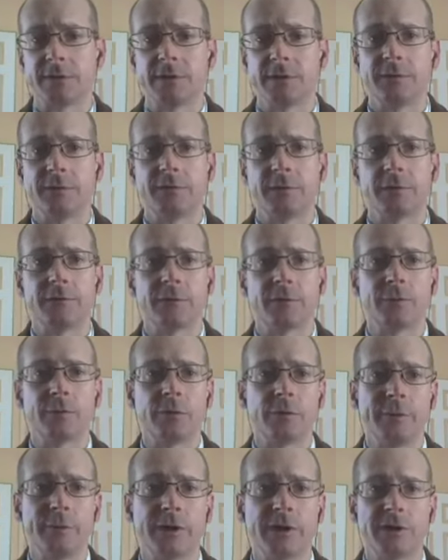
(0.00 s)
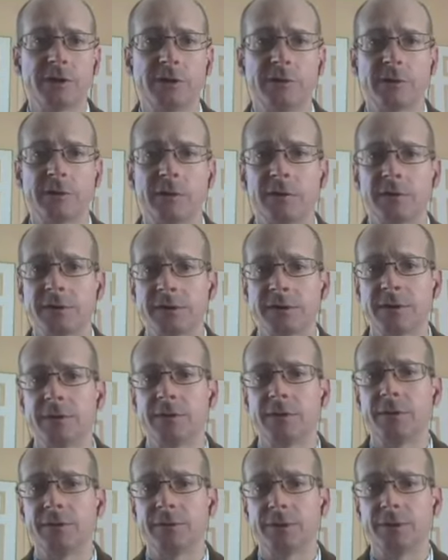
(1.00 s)
They could have offered probation. They could have
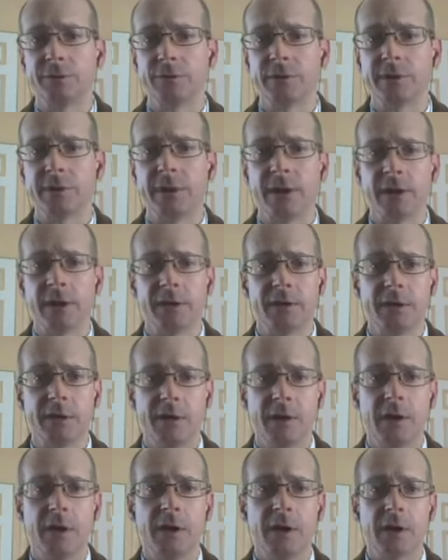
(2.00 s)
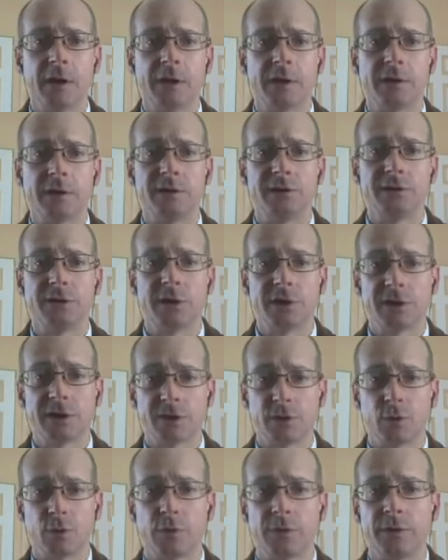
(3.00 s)
said, don't do it again.
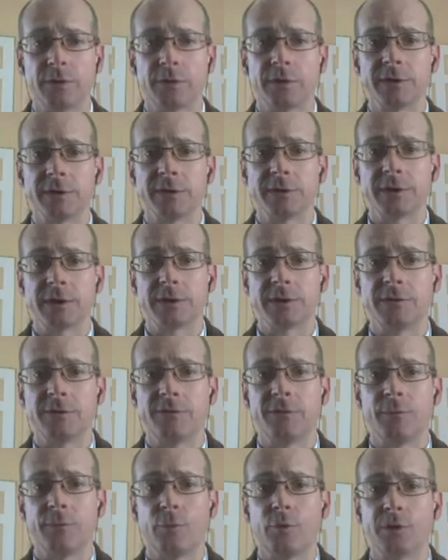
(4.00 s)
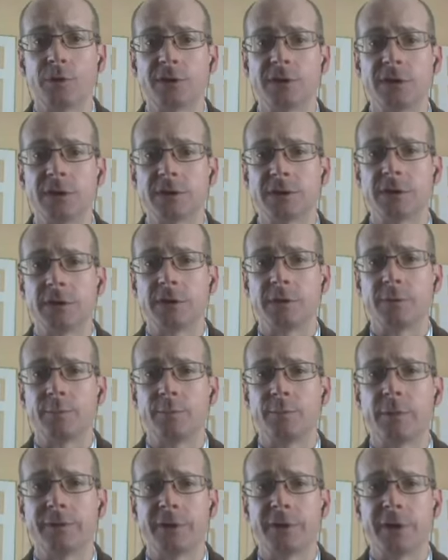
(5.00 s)
JSTOR, the organization from which these
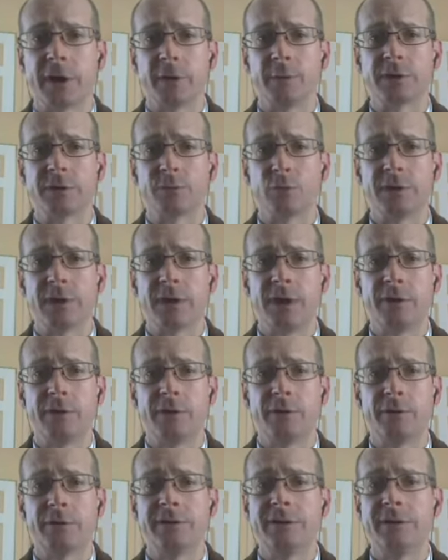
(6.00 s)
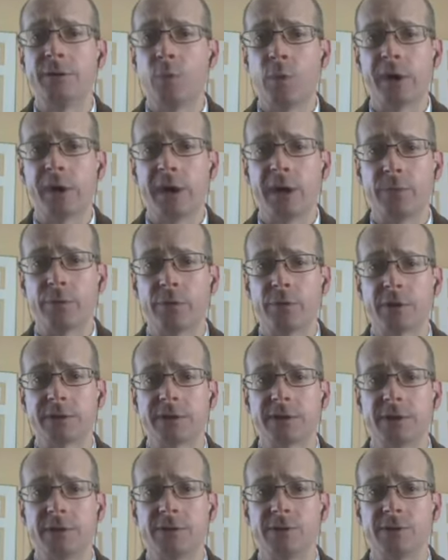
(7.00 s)
documents were downloaded, didn't want any
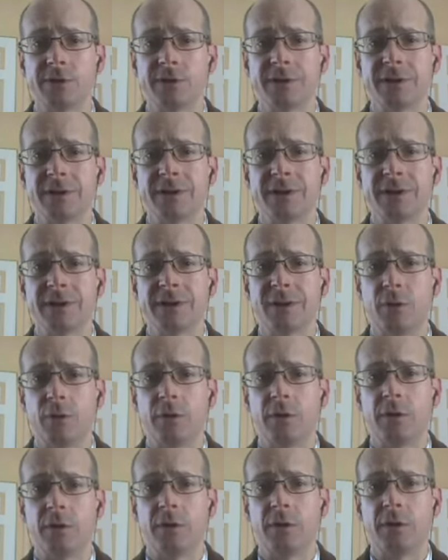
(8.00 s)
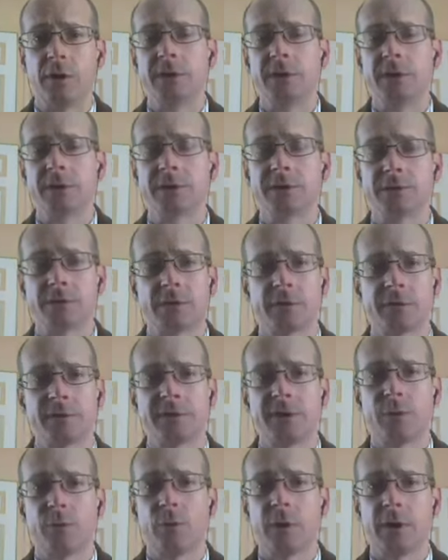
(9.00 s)
prosecution at all. So it's hard
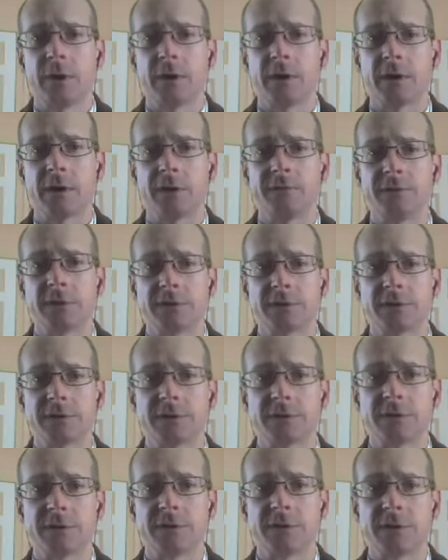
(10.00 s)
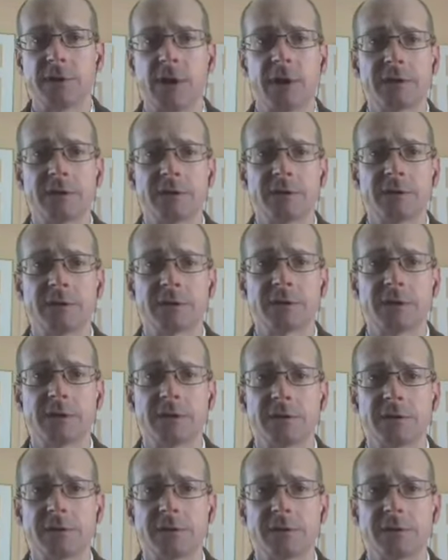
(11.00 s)
to see where any kind of justice lies in this
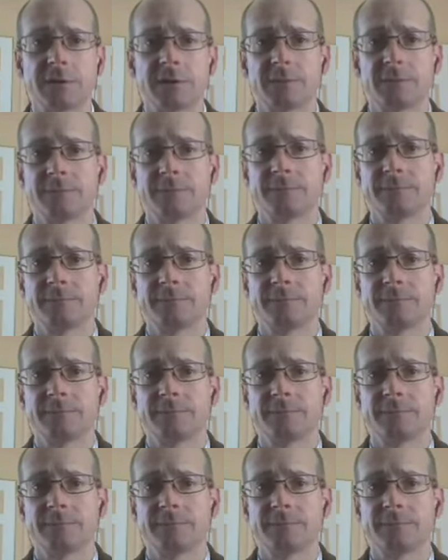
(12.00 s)
case.